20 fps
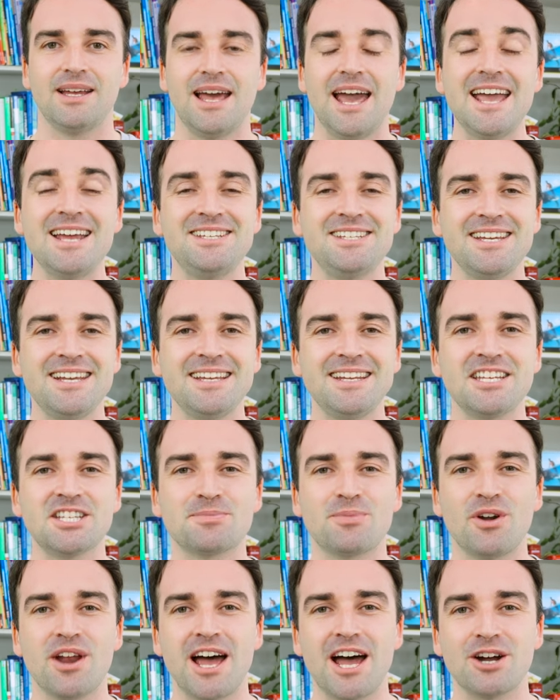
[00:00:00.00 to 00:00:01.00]
18 is
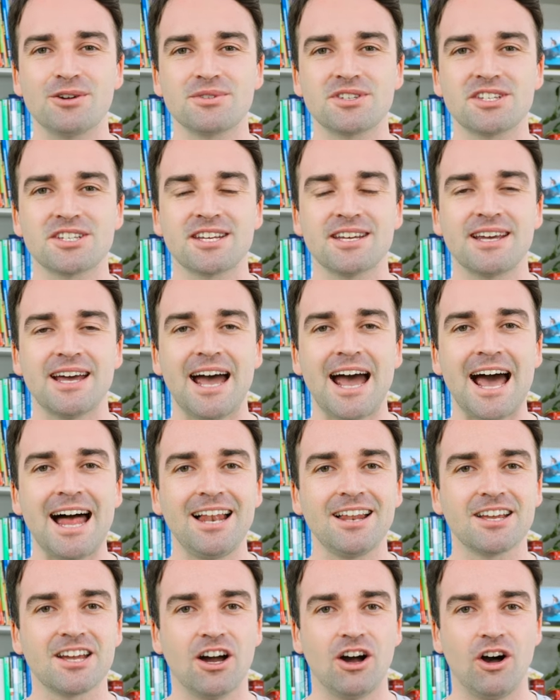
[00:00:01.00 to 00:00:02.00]
pronounced
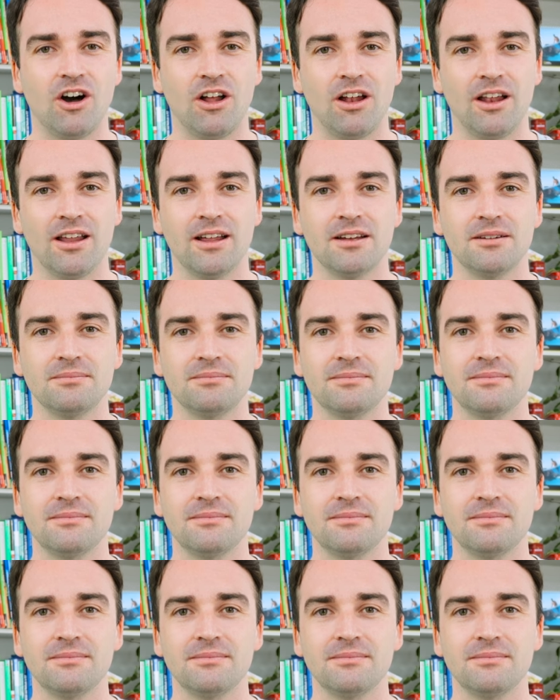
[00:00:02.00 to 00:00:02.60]
alcohol.